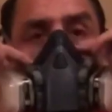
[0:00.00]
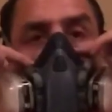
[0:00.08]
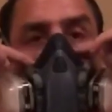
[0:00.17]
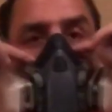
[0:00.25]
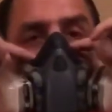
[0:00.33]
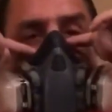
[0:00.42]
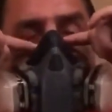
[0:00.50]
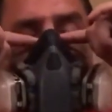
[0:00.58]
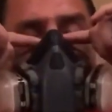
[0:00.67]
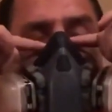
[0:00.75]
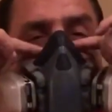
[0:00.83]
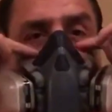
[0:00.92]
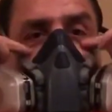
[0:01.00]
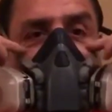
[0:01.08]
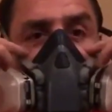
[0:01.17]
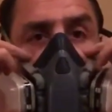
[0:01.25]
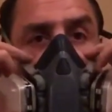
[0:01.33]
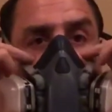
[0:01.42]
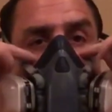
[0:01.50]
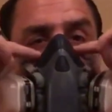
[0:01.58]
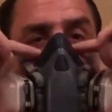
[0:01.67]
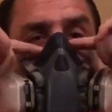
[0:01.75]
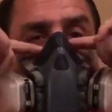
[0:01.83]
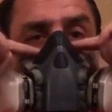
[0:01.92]
air leaking from my face
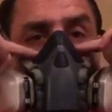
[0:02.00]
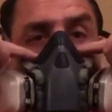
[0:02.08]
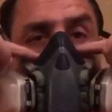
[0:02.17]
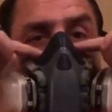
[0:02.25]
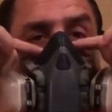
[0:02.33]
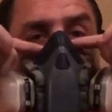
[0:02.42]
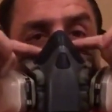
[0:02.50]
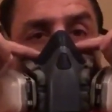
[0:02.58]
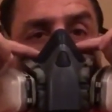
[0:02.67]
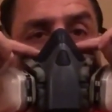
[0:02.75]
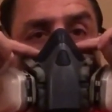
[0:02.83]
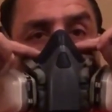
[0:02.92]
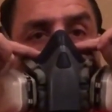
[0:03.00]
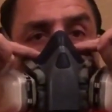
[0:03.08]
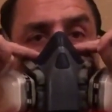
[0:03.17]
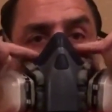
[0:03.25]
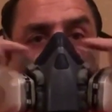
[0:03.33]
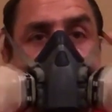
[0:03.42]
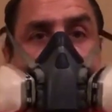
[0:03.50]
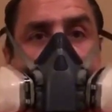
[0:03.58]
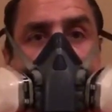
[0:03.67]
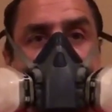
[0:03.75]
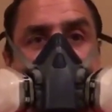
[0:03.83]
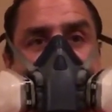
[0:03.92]
or the seal of the respirator, so
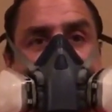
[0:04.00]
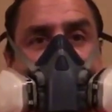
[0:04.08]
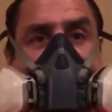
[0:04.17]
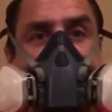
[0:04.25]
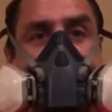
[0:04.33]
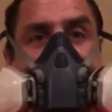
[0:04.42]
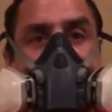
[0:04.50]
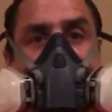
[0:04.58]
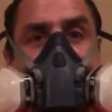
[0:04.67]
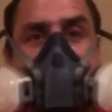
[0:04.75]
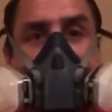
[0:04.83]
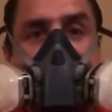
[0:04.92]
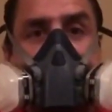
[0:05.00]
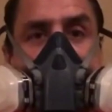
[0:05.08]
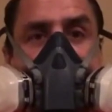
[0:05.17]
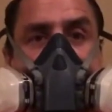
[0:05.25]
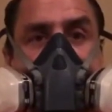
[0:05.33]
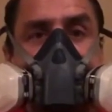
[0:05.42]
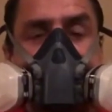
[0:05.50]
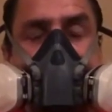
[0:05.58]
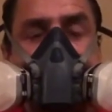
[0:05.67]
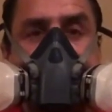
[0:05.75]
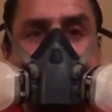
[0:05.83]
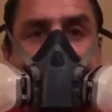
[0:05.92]
positively I got a good
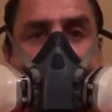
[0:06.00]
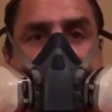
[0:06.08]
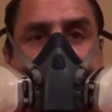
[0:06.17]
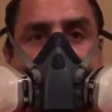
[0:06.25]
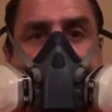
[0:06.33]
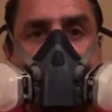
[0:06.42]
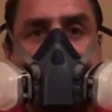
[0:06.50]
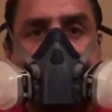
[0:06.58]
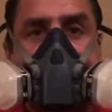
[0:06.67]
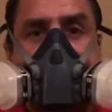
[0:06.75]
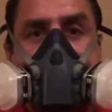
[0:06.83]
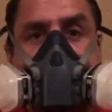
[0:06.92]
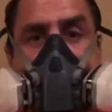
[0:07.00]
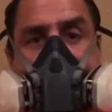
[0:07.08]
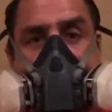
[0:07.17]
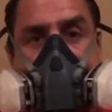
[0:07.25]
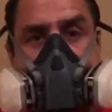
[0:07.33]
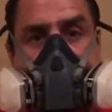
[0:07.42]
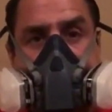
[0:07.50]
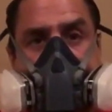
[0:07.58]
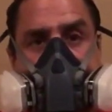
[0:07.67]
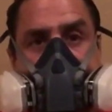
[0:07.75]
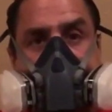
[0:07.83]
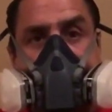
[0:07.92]
seal check. Now I want to do
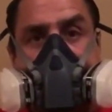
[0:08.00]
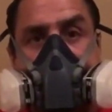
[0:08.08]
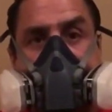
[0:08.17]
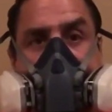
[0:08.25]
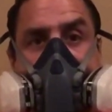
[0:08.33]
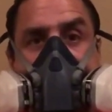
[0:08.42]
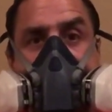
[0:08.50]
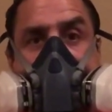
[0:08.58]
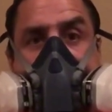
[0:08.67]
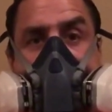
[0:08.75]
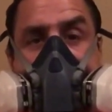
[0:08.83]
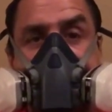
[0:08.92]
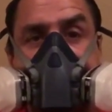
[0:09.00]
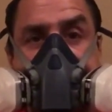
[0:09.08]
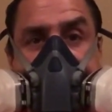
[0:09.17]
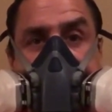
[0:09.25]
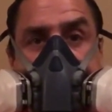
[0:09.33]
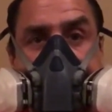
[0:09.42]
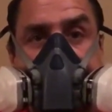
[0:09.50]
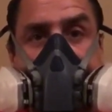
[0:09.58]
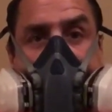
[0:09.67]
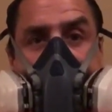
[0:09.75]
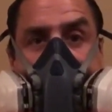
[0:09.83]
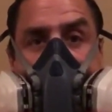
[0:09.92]
what they call a negative seal check.
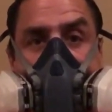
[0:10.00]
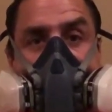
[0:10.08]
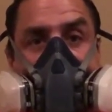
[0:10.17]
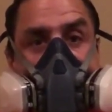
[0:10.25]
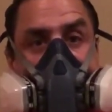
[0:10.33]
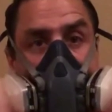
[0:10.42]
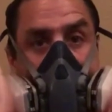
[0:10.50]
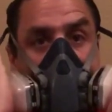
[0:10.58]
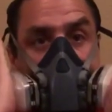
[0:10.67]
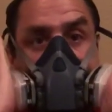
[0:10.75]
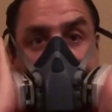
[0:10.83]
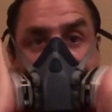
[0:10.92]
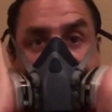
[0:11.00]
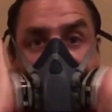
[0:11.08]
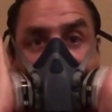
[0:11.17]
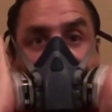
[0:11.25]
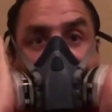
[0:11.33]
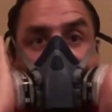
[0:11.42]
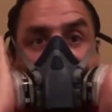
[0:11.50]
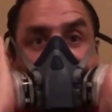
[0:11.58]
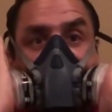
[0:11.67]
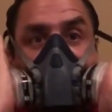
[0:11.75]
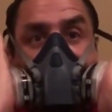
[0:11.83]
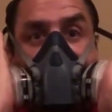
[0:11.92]
I'm going to place my hand
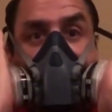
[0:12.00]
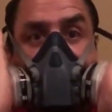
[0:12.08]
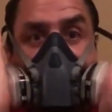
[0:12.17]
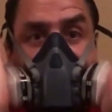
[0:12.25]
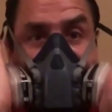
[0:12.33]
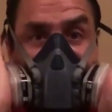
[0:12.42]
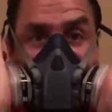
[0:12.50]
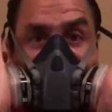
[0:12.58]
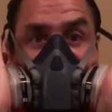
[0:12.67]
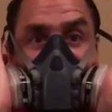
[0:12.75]
over the cartridges